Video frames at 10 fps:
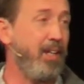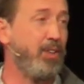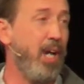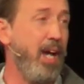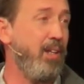
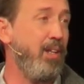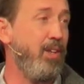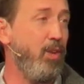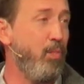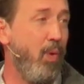trying to
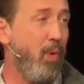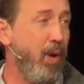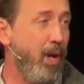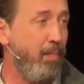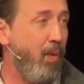do
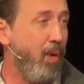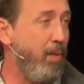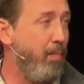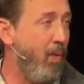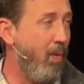more and more
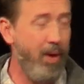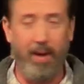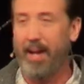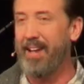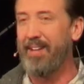and
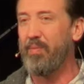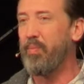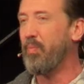more, and